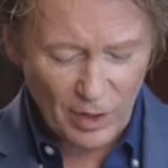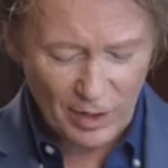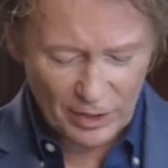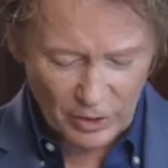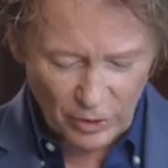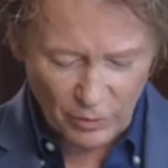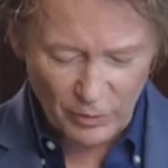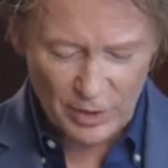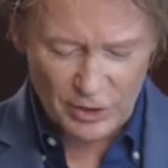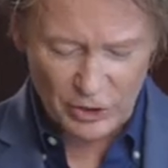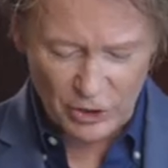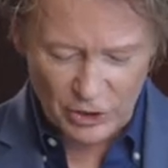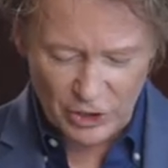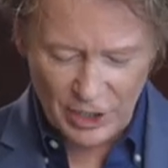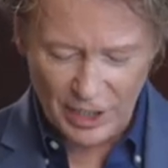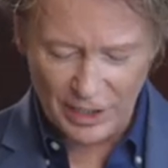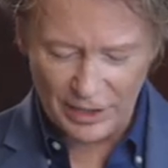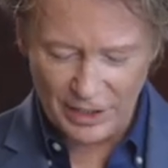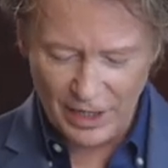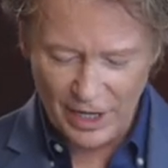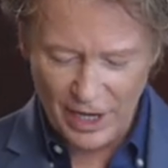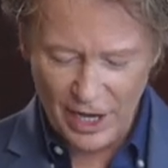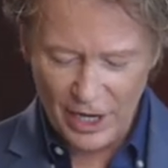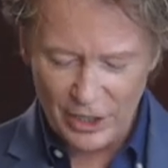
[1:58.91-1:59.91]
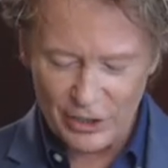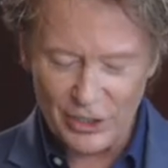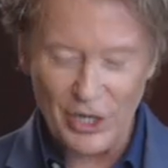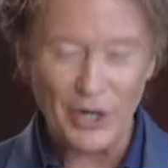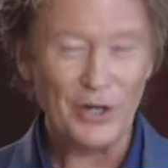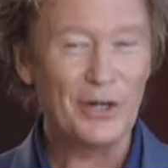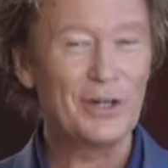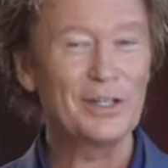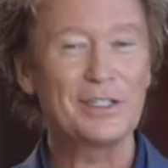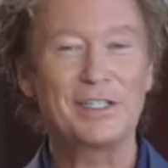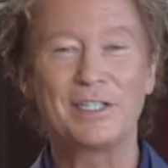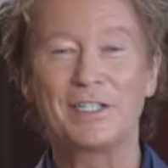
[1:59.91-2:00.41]
a Christian,
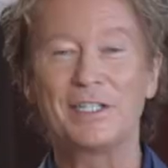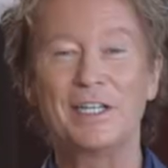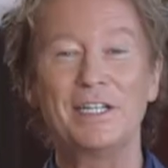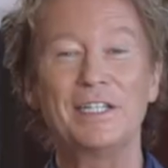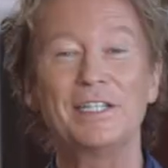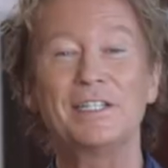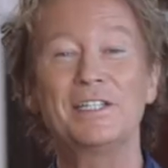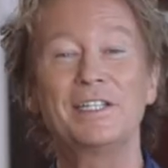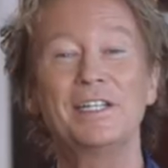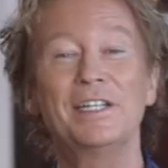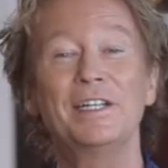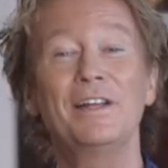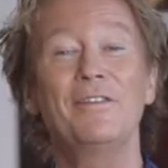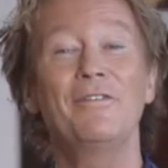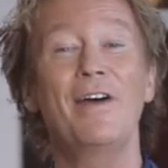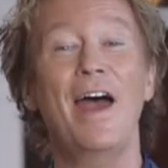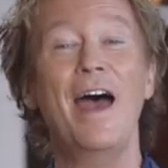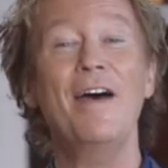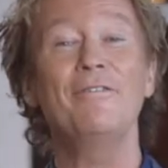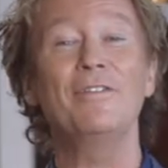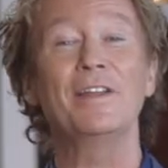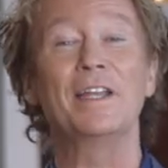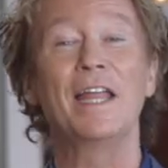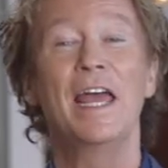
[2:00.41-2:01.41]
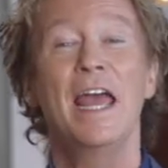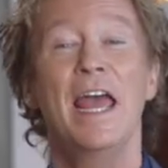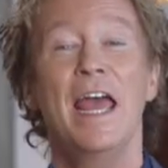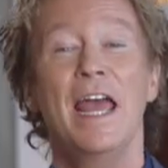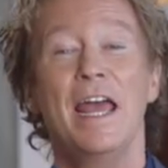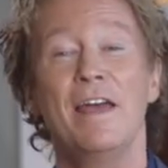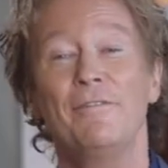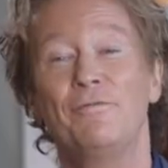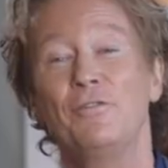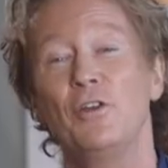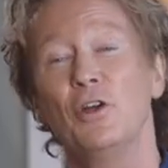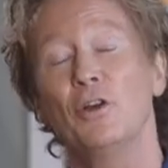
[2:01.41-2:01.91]
you're a citizen of heaven.
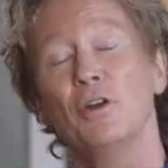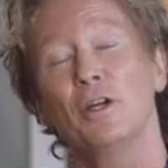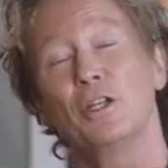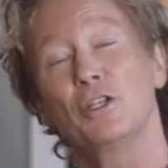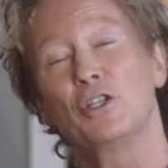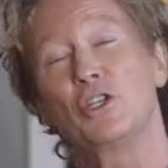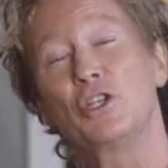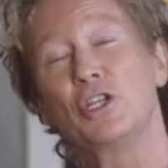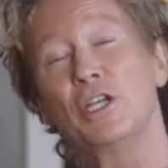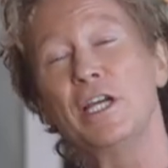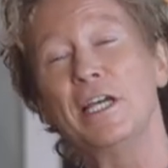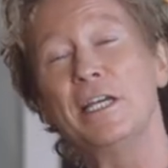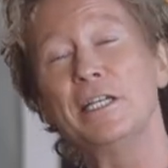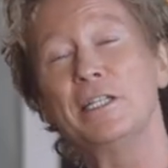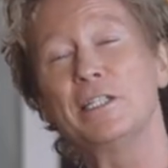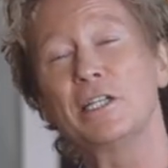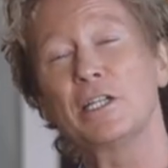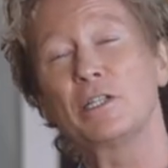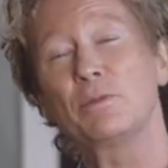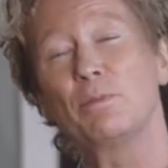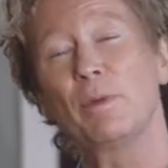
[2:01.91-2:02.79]
If you're a Jesus